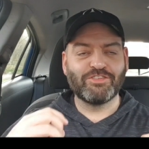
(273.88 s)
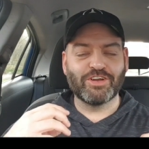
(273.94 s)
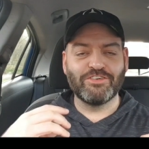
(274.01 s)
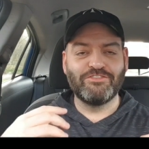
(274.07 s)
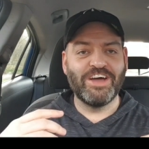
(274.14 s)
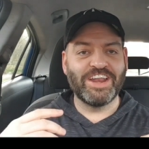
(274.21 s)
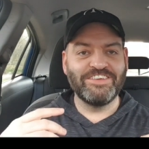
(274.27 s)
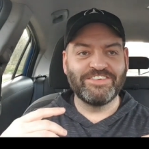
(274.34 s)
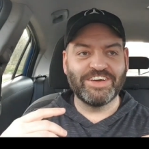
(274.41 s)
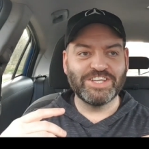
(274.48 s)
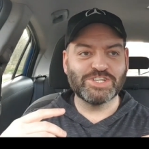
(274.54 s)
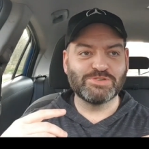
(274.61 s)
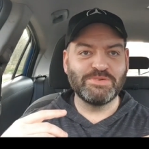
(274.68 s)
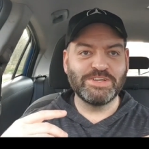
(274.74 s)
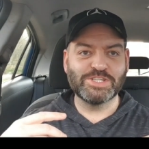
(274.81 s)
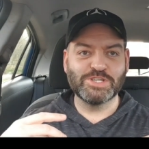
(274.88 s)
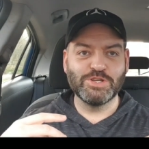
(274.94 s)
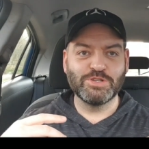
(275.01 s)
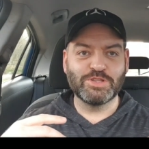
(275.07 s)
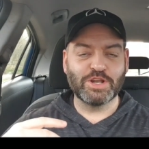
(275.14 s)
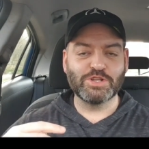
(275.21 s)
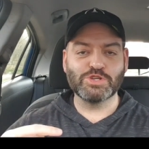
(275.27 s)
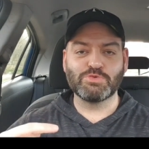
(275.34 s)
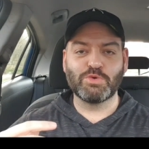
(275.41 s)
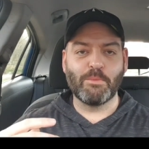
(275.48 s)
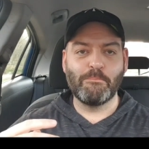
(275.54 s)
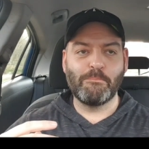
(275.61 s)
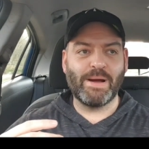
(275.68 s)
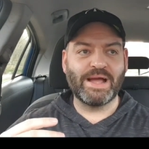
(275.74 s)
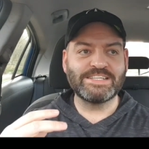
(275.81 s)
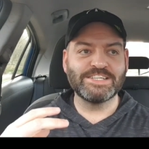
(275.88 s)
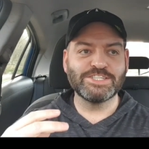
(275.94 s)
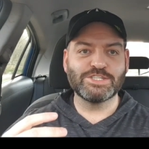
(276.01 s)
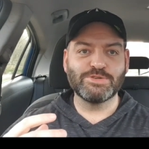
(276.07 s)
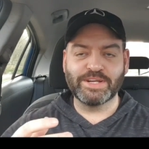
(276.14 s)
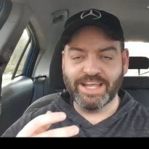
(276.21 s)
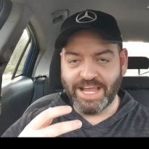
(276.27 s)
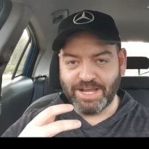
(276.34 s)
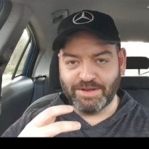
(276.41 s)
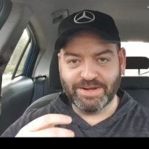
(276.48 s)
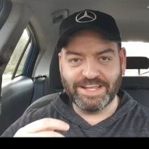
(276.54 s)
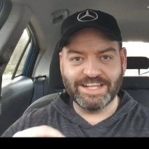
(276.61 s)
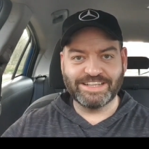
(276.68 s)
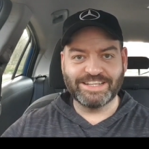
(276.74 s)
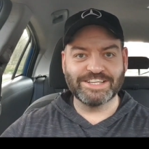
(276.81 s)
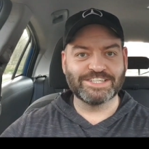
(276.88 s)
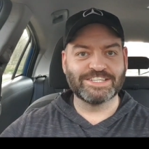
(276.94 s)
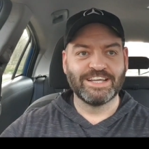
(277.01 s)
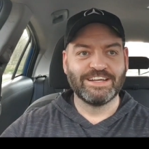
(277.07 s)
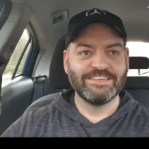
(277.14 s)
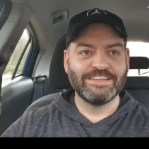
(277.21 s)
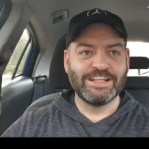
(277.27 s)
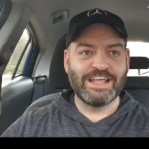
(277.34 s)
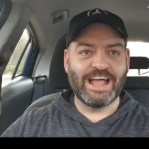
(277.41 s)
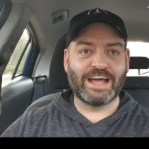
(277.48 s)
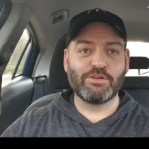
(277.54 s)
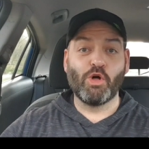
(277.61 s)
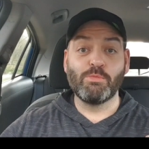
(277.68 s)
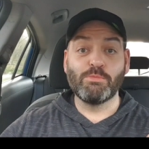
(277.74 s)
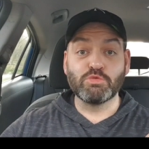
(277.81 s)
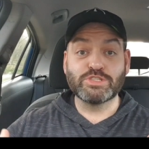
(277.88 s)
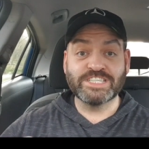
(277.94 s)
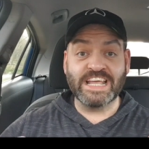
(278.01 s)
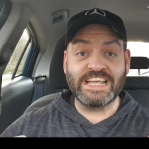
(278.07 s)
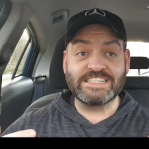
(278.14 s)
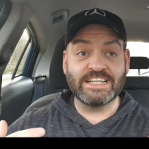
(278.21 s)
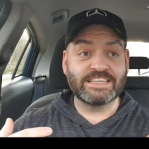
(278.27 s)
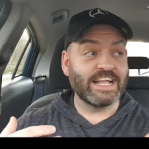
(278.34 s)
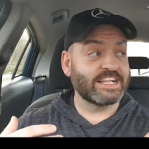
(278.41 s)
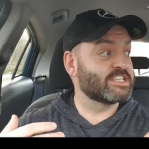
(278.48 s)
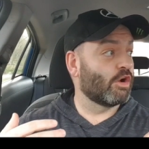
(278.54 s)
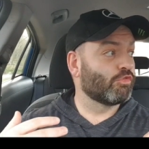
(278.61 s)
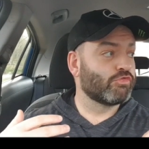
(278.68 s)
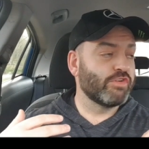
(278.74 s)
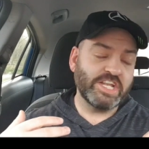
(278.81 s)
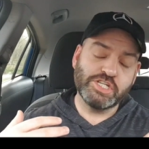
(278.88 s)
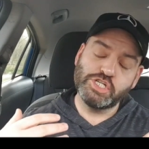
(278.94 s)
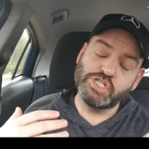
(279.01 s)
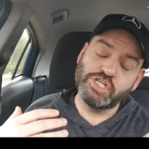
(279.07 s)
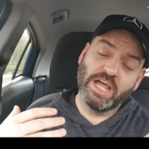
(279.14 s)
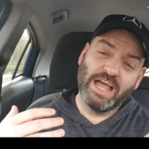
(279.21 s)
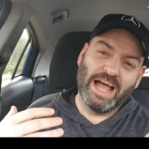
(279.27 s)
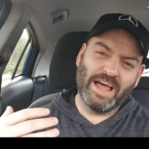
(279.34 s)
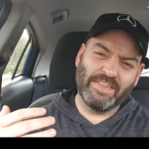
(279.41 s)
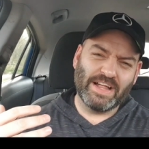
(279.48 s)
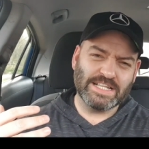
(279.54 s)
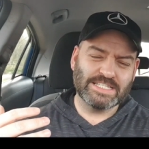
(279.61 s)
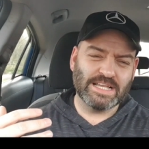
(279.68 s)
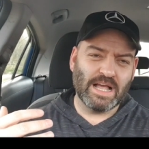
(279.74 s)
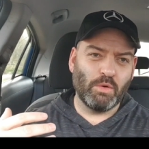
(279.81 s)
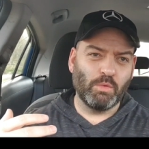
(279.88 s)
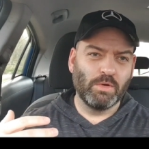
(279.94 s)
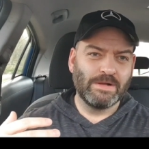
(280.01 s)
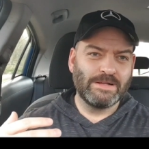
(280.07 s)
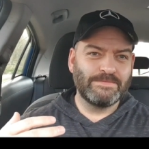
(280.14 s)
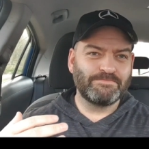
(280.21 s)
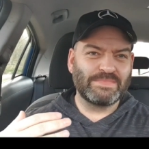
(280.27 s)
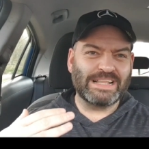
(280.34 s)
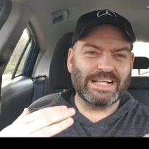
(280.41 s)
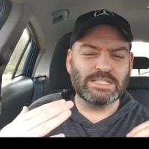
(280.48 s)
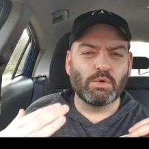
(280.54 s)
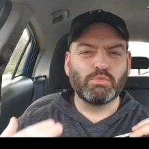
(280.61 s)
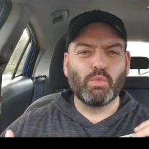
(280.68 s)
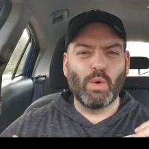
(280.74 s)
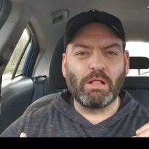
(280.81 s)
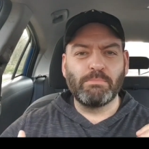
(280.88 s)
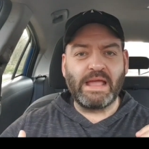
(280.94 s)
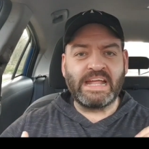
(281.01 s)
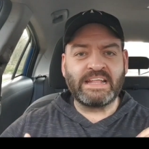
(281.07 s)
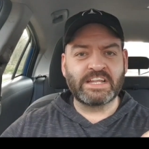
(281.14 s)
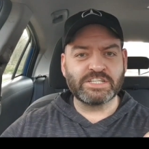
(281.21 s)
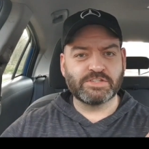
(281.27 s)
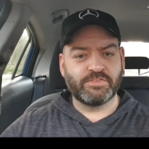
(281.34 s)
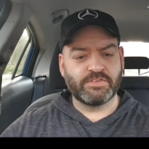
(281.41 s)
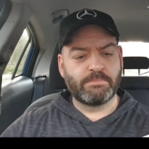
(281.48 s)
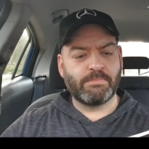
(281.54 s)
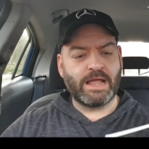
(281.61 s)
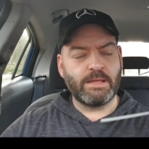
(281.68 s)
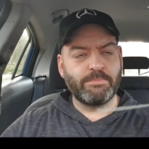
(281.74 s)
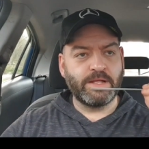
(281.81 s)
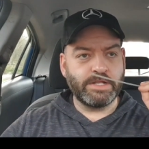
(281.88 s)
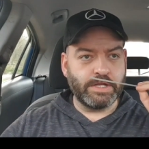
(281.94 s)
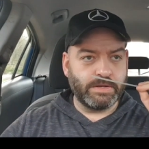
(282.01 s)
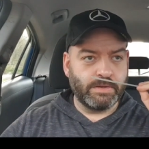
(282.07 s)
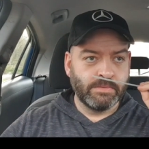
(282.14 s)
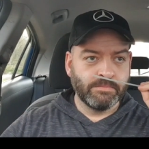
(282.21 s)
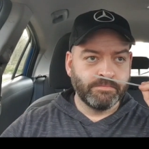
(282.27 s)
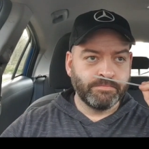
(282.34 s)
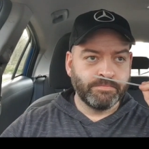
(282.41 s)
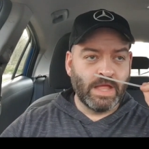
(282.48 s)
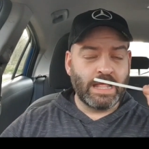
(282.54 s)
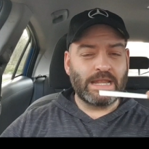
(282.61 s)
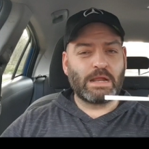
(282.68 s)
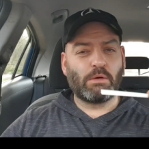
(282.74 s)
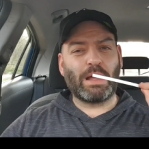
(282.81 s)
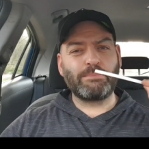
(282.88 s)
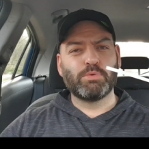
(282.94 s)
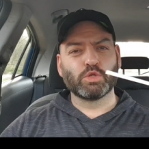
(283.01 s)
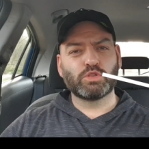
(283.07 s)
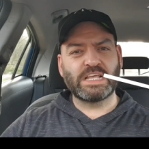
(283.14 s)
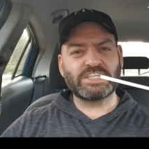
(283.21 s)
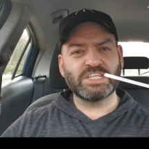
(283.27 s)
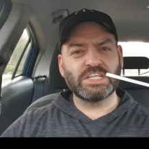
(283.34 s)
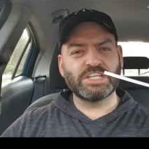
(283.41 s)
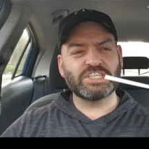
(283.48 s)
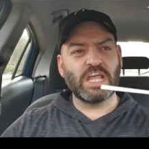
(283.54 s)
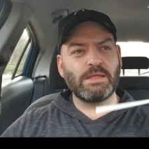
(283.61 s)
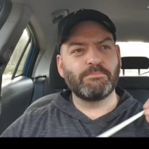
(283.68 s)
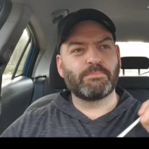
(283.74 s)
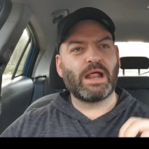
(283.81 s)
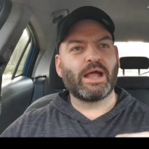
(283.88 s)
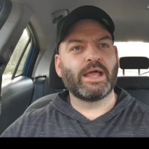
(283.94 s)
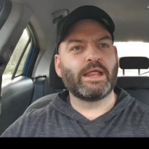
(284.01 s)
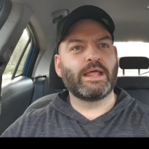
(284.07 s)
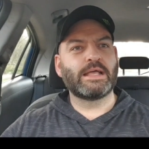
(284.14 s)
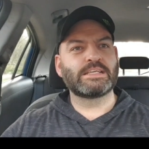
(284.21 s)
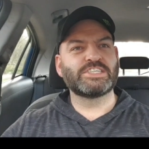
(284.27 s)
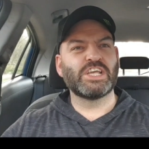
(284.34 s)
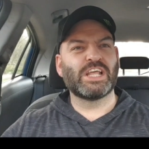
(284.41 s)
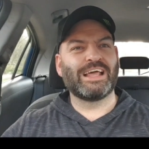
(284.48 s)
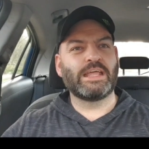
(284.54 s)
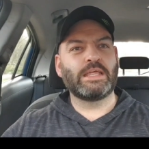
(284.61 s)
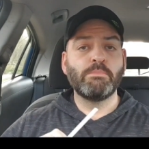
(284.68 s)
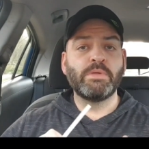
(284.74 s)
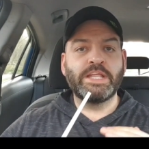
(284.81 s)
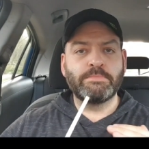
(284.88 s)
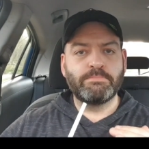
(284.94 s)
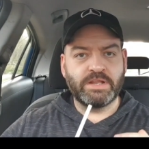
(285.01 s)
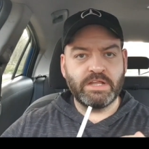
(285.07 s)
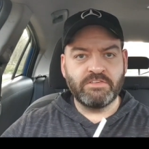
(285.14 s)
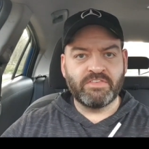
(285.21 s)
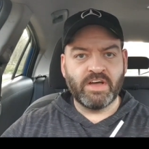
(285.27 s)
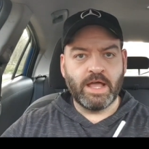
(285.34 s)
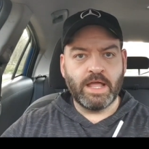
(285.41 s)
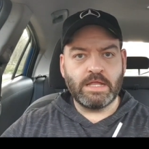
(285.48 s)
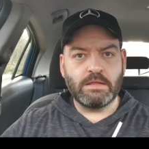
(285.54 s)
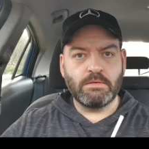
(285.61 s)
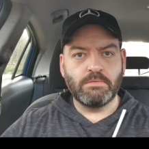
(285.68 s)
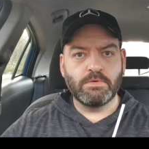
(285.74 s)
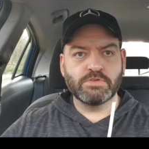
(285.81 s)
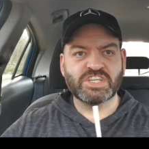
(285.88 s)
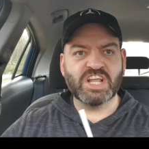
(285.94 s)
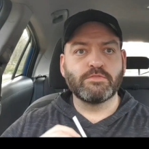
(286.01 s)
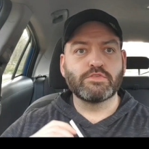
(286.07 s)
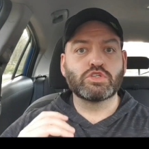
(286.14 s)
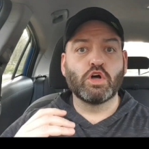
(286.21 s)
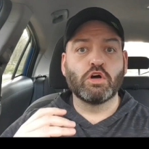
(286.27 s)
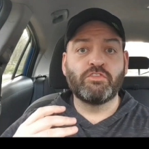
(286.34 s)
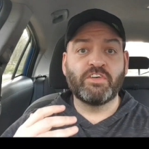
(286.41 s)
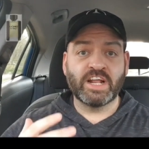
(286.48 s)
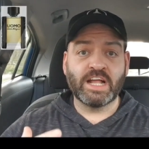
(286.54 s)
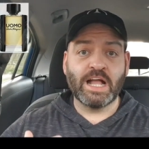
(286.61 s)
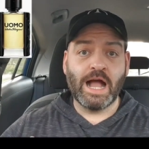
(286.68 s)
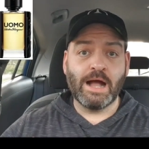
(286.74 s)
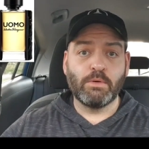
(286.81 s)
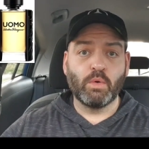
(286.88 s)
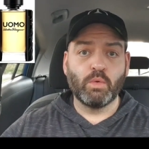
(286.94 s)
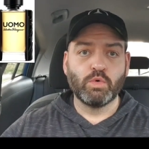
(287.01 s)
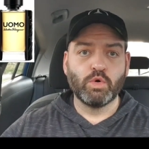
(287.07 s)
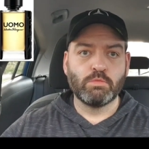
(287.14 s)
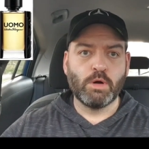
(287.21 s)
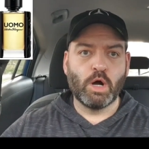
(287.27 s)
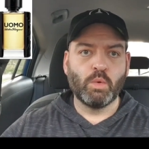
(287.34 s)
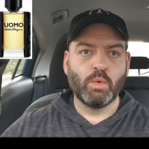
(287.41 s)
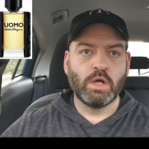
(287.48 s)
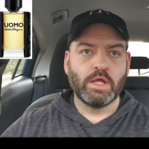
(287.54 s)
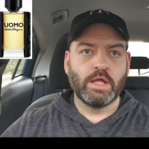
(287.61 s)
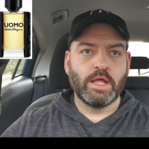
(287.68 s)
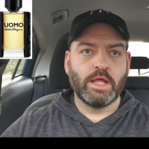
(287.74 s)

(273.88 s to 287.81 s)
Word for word: I've got a very, very sweet tooth and I just want to bite into a cake when I eat this. I can almost taste it. That's how rich and that's how, that's how well made it is, in my opinion. Now, I put this in the same bracket as your like 1 million Privé, Salvatore Ferragamo,